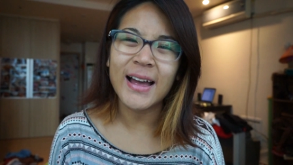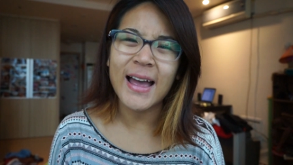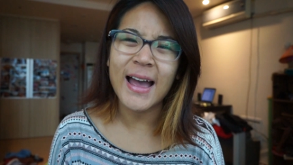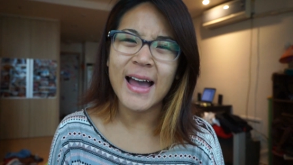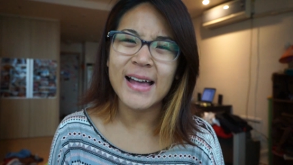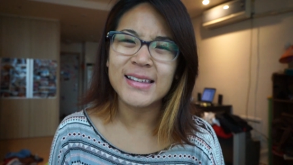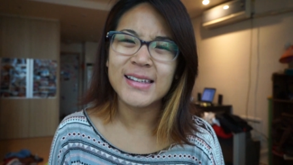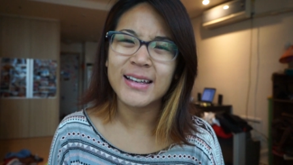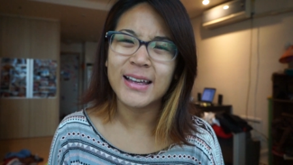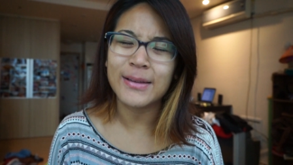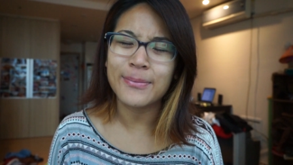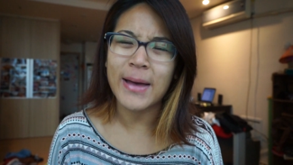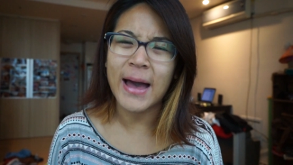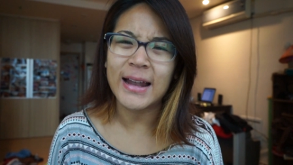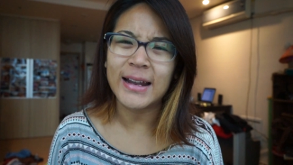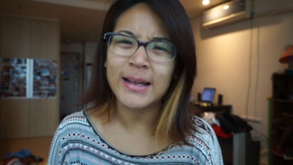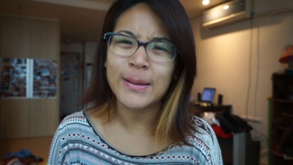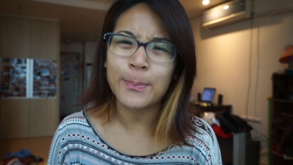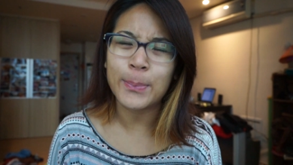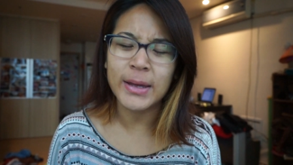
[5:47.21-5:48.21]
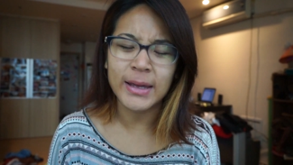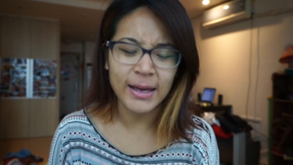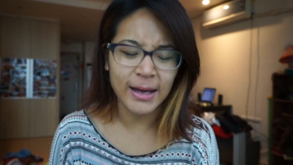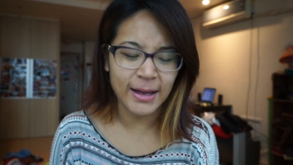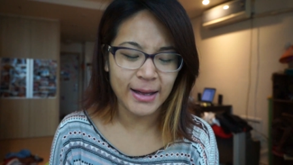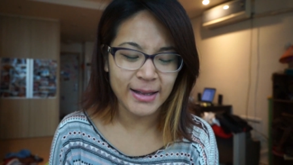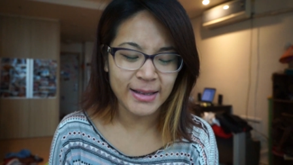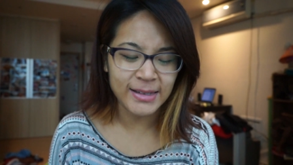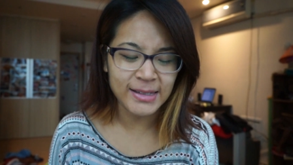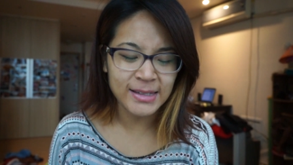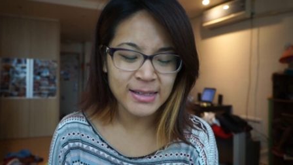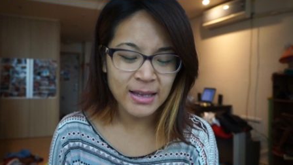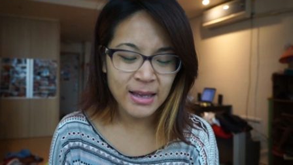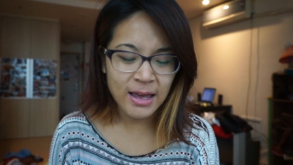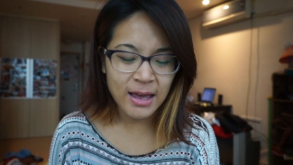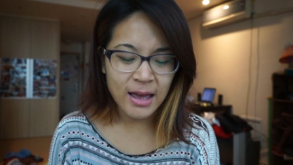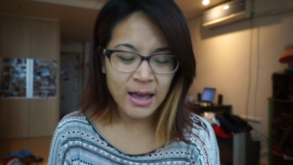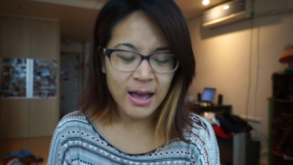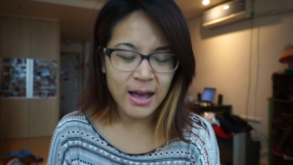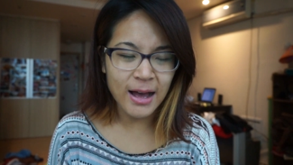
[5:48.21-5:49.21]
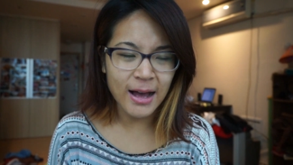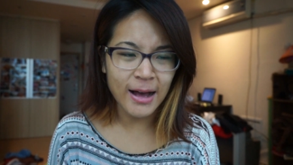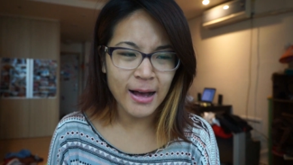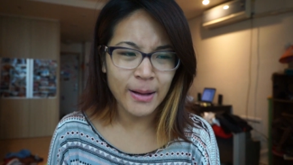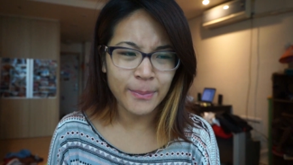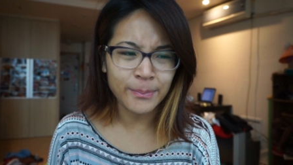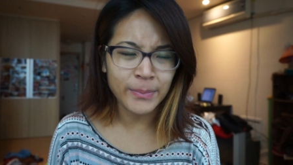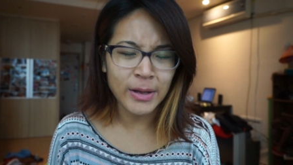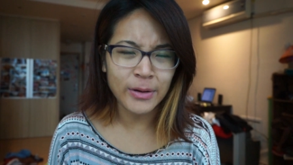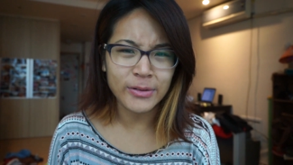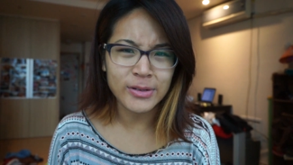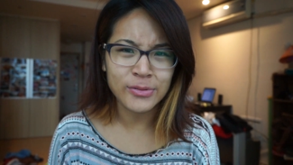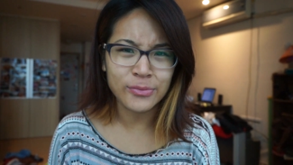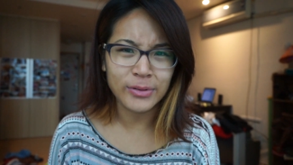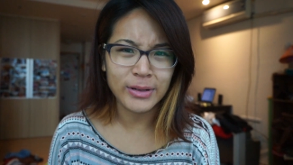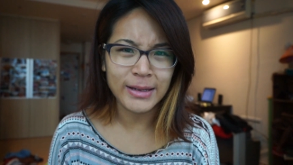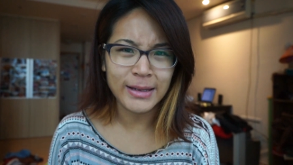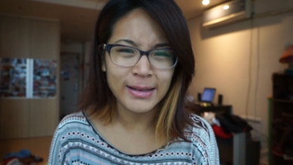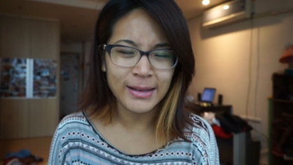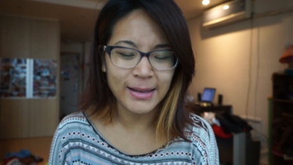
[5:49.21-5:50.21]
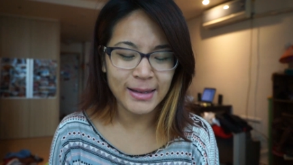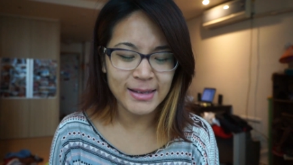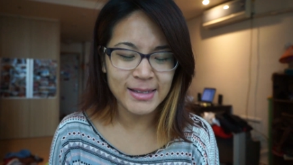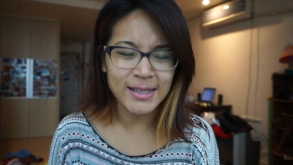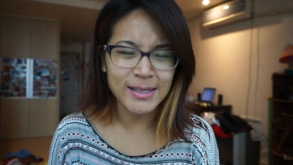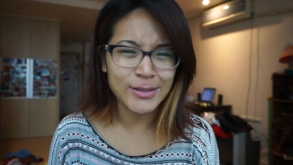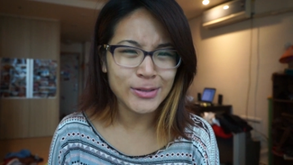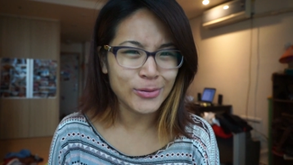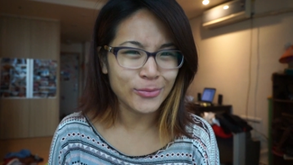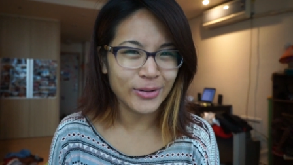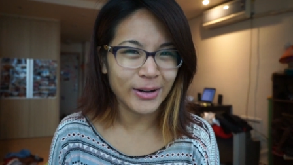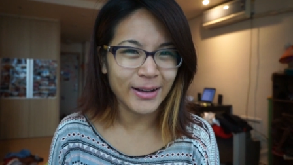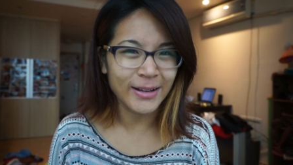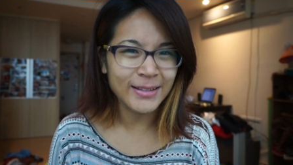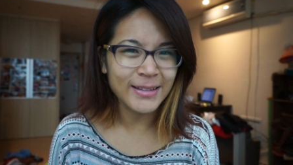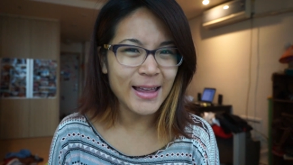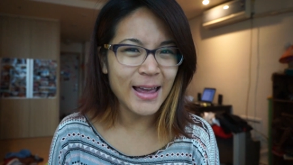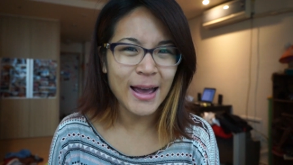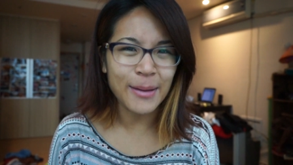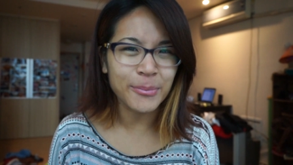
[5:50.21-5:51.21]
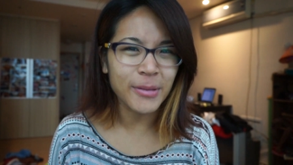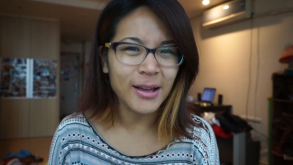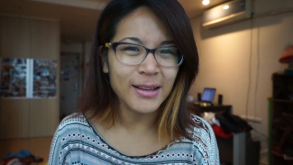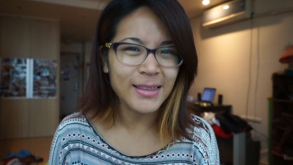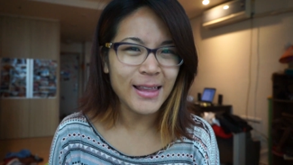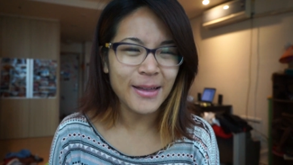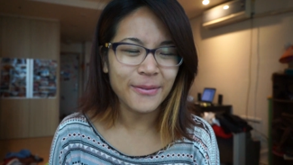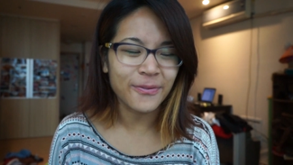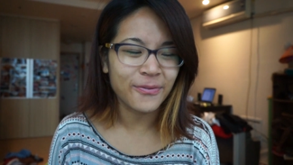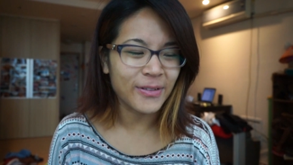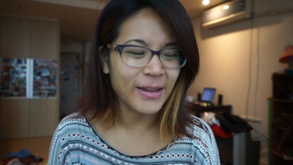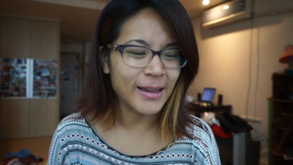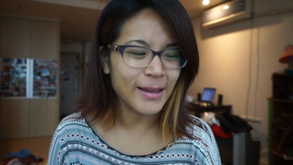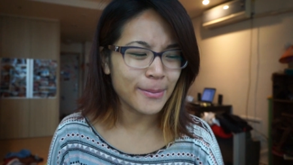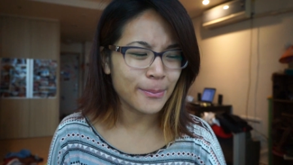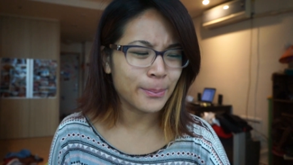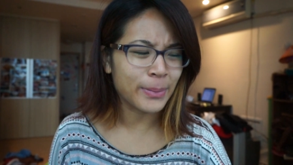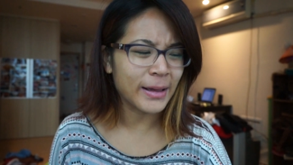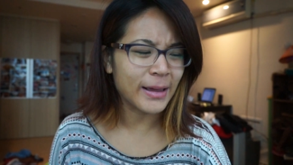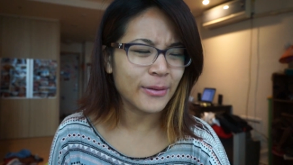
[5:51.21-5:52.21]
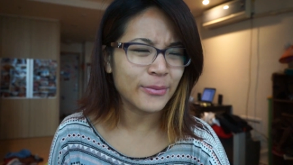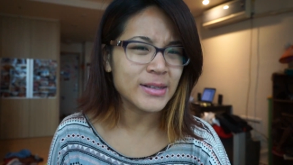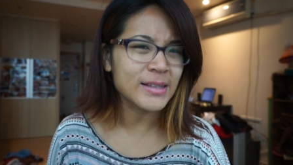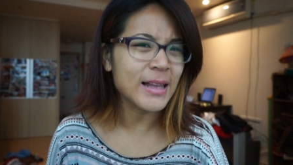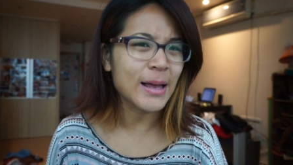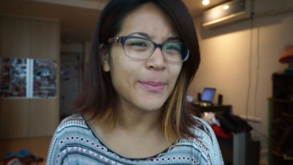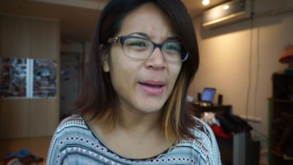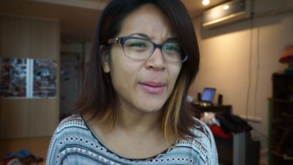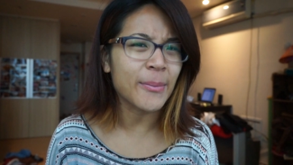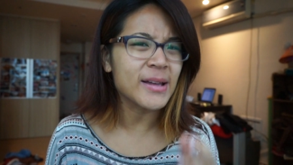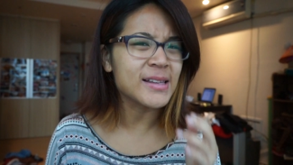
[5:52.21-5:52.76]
of anticlimactic because it was really easy to run, and I'm not that fit, but it wasn't that bad.